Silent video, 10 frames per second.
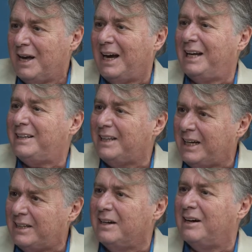I
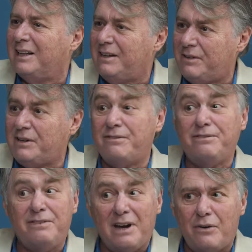think they are living
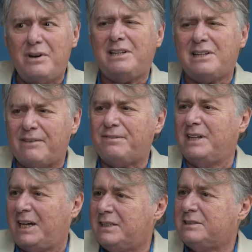very tough
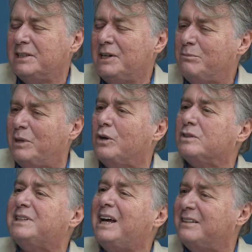days
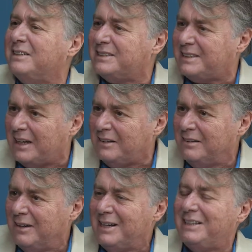because they understand
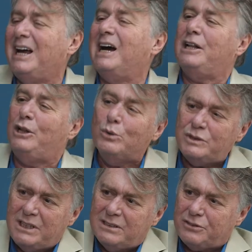they are
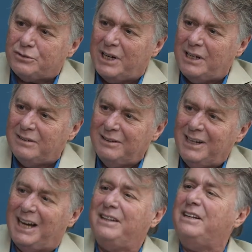losing the train
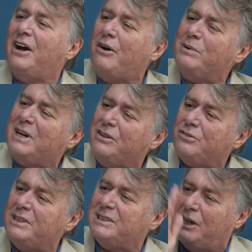and the Arab
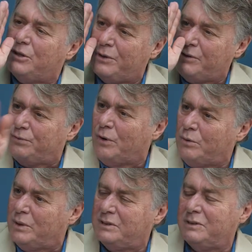countries are going
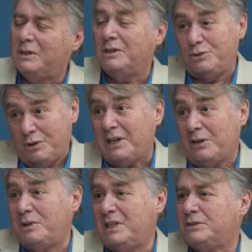forward together
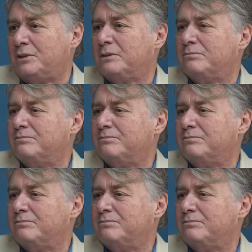with Israel.